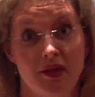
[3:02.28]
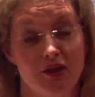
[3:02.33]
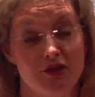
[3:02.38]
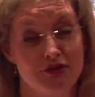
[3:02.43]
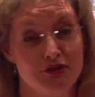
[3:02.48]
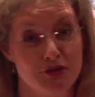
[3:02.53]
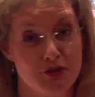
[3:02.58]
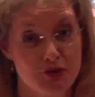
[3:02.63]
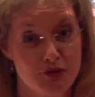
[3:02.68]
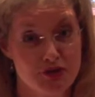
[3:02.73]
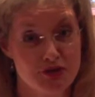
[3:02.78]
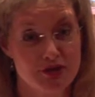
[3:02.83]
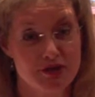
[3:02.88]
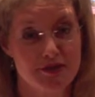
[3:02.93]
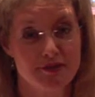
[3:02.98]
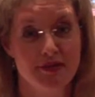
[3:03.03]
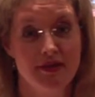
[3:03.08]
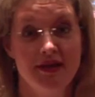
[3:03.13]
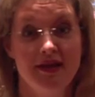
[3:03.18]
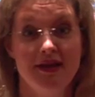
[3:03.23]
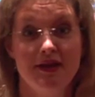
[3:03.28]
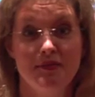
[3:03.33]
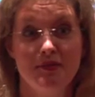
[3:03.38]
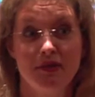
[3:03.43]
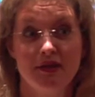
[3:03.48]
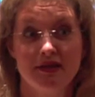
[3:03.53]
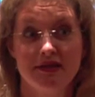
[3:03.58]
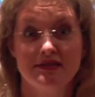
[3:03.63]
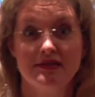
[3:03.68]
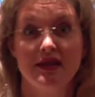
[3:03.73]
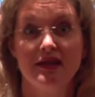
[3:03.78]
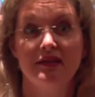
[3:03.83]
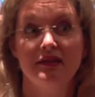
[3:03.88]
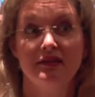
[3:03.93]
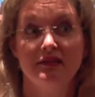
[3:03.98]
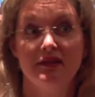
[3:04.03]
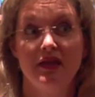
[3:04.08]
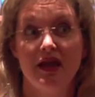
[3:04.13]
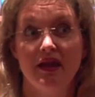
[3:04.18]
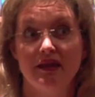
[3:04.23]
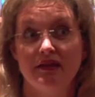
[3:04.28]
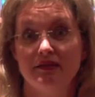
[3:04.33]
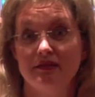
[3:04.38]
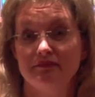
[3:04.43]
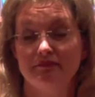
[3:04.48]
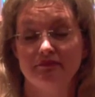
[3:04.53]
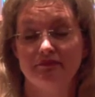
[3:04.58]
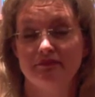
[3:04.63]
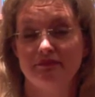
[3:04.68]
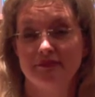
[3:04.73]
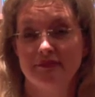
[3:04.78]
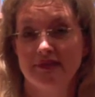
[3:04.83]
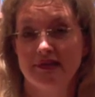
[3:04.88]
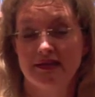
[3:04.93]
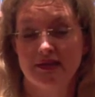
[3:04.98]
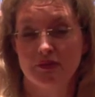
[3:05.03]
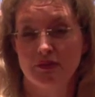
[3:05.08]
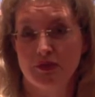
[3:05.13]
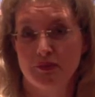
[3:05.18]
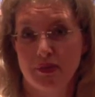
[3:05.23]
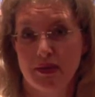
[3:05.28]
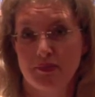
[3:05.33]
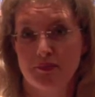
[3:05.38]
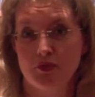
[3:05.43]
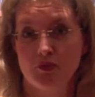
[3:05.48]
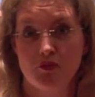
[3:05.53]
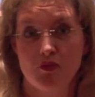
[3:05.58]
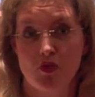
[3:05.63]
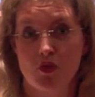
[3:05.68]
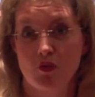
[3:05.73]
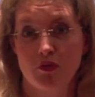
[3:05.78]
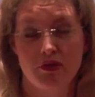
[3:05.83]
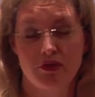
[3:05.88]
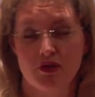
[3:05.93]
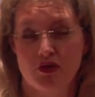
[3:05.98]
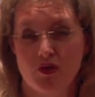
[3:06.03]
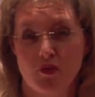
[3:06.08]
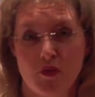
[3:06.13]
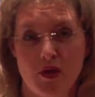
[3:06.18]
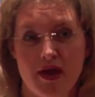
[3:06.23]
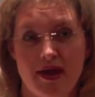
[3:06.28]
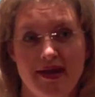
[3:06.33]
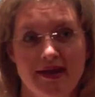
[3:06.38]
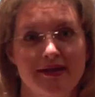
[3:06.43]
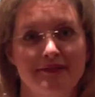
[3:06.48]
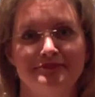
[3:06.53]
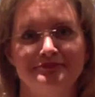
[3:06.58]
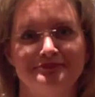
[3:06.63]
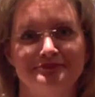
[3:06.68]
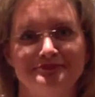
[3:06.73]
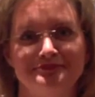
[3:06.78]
a surgeon, because I like dealing with people more when they're awake.